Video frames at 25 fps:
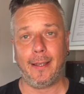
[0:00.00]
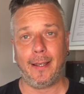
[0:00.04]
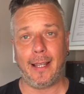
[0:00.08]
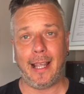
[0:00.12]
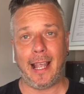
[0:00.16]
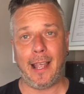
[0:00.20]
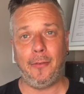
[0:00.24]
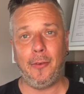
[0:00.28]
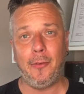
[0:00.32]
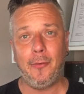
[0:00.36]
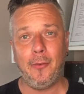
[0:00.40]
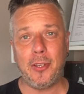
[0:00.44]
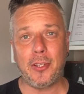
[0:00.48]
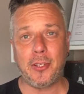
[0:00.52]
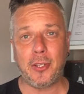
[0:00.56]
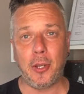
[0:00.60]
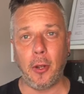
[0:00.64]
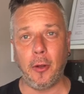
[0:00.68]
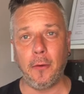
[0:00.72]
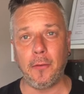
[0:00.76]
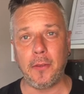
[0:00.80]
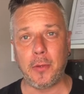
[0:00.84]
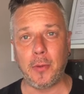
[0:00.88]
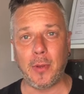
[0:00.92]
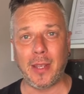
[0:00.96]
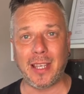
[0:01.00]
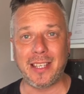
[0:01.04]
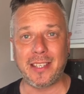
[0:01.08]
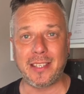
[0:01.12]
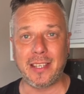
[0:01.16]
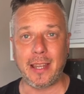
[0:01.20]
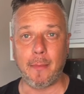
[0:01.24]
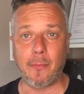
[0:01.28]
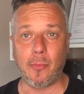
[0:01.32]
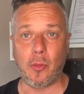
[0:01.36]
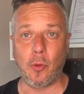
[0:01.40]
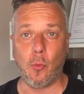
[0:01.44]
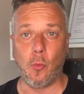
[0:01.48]
Having resolved to
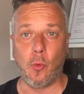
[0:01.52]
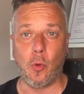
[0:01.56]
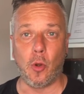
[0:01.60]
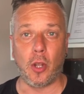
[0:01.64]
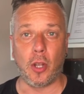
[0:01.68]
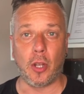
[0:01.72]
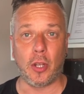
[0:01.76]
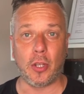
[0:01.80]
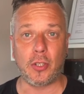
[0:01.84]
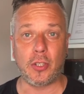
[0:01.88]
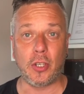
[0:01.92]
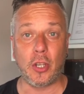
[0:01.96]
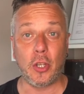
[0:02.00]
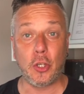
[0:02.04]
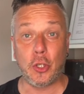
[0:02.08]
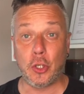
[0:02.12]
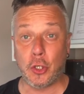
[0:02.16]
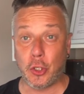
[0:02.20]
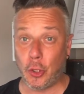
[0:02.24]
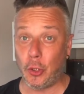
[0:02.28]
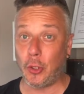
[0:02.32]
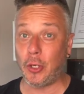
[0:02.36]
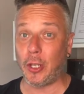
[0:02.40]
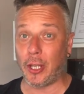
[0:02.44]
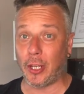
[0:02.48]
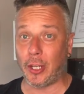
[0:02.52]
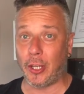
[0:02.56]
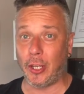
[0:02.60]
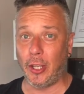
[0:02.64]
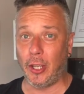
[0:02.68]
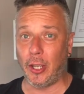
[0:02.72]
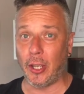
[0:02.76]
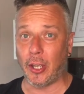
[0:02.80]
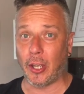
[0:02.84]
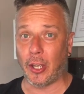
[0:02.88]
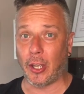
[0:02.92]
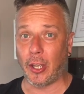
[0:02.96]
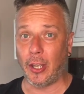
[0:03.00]
accept the worst, should it
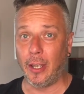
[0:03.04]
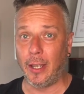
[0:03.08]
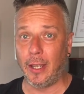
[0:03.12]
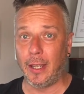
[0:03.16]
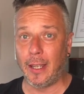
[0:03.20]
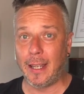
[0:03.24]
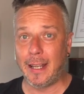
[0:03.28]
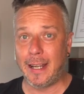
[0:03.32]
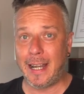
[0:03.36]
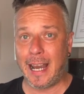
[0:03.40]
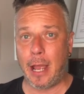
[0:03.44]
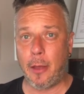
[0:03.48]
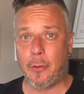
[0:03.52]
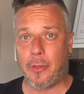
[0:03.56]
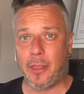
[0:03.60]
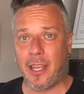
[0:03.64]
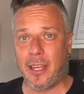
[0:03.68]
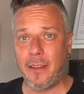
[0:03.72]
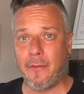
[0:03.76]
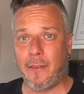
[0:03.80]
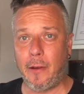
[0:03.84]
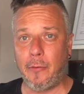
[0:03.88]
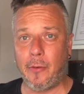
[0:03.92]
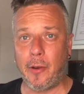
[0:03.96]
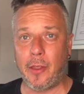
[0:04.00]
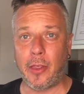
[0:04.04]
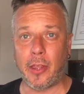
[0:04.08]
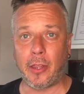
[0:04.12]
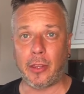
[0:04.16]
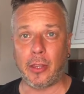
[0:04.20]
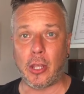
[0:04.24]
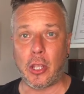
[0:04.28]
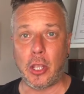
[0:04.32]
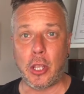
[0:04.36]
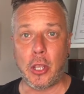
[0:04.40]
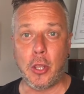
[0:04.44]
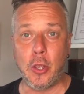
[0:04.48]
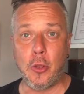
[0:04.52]
occur, now think of everything
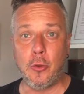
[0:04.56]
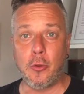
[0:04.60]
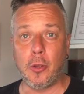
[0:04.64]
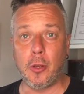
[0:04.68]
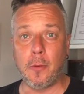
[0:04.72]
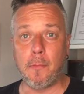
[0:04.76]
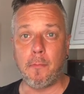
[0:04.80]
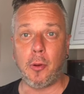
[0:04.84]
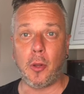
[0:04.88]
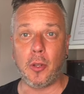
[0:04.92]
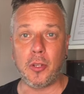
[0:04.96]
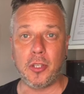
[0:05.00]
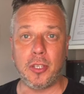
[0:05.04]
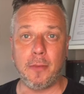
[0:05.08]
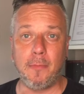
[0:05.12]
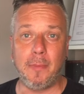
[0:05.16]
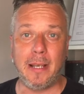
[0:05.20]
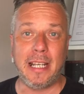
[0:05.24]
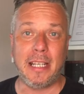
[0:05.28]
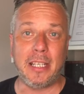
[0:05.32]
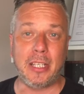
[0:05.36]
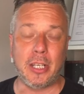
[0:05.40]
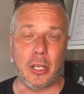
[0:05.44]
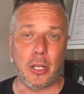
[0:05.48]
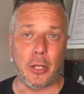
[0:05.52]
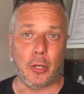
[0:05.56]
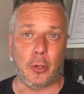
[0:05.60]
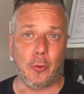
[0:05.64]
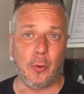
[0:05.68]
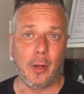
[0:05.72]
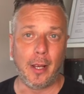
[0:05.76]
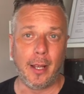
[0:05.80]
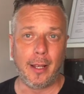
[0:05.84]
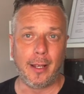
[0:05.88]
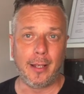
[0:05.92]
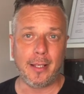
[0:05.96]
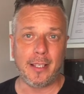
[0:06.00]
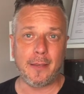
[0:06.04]
that you could possibly do
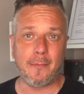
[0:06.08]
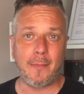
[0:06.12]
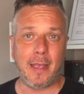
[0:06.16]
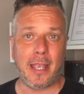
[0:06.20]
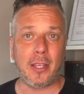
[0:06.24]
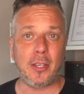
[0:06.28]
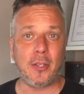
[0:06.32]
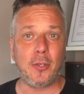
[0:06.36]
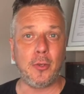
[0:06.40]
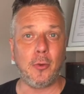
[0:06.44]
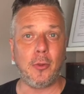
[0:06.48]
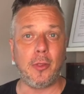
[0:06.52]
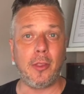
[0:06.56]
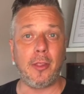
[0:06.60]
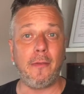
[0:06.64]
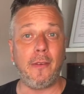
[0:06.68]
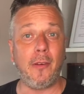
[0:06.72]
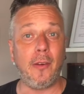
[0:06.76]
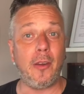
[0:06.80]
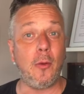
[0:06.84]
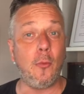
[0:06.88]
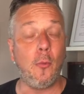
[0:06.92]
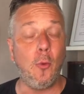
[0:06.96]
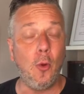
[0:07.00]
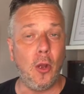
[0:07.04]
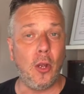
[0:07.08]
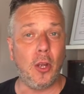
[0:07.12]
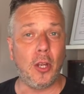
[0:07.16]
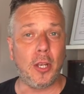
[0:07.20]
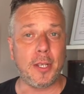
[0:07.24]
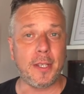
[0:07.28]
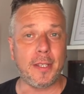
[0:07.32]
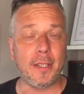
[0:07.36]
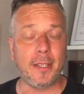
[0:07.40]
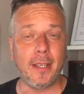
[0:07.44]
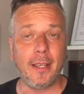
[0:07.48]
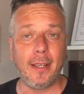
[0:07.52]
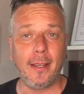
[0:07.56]
to make sure that the very
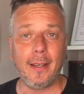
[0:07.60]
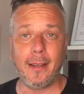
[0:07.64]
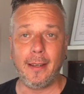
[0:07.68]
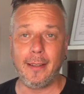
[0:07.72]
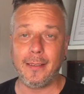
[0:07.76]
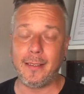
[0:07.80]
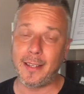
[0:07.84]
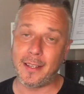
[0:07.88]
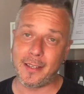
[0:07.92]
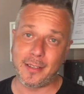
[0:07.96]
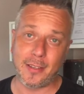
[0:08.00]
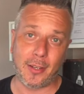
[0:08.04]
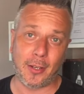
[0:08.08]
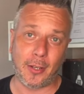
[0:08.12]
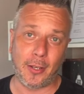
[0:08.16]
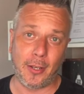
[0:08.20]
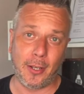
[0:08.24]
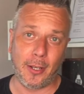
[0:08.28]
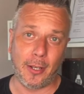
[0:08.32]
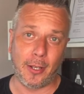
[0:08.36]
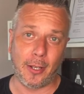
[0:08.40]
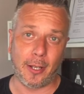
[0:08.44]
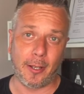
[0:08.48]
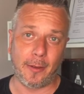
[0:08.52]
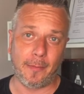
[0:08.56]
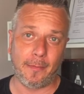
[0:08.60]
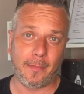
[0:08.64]
worst doesn't occur.